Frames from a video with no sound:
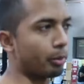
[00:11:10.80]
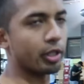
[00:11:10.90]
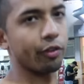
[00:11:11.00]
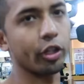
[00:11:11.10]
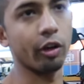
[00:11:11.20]
Pretty
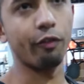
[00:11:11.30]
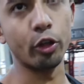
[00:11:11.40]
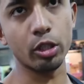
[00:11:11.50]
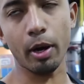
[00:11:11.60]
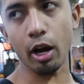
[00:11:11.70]
much if you're
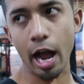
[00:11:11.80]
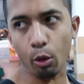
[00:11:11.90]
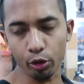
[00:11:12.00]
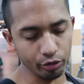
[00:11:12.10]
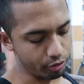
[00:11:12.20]
confused about
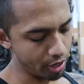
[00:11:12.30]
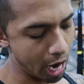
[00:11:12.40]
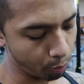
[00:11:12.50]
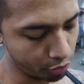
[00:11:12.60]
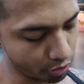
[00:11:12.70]
how we're
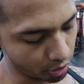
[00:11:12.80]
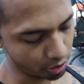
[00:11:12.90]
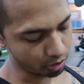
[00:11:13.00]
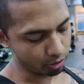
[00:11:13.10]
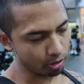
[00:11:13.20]

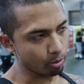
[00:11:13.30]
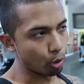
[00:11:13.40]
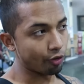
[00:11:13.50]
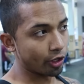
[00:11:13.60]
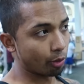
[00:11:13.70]

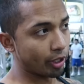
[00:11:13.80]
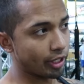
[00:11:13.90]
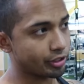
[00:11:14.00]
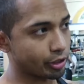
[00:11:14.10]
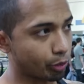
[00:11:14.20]
moving our wrists,